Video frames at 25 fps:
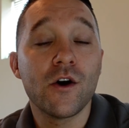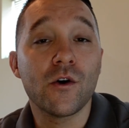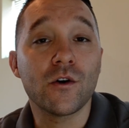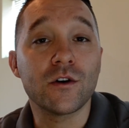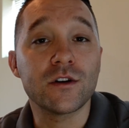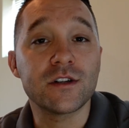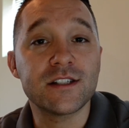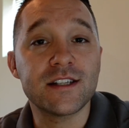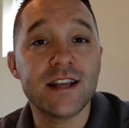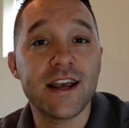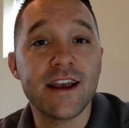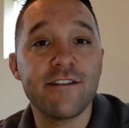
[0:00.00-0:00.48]

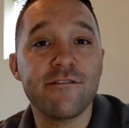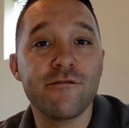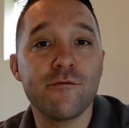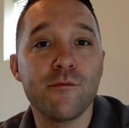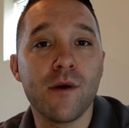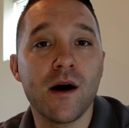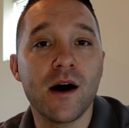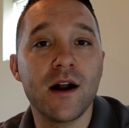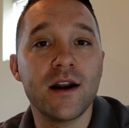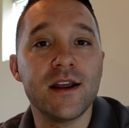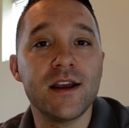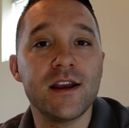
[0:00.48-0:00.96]
save
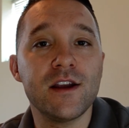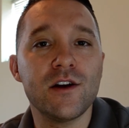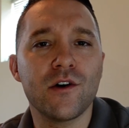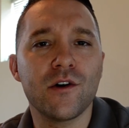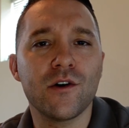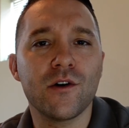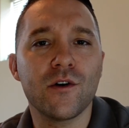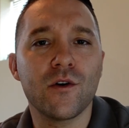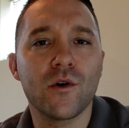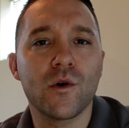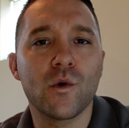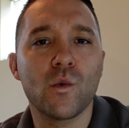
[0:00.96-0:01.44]
money
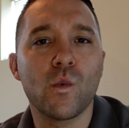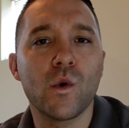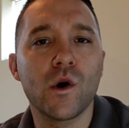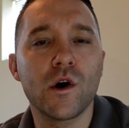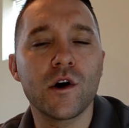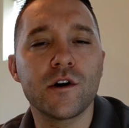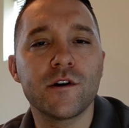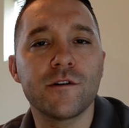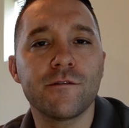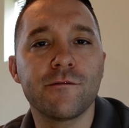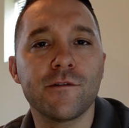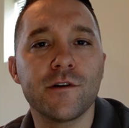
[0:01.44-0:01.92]
or
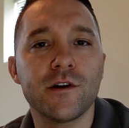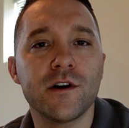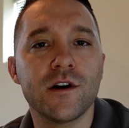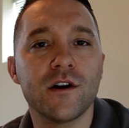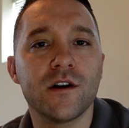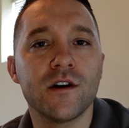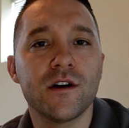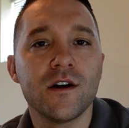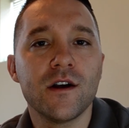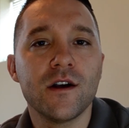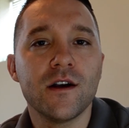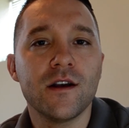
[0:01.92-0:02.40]
work for your,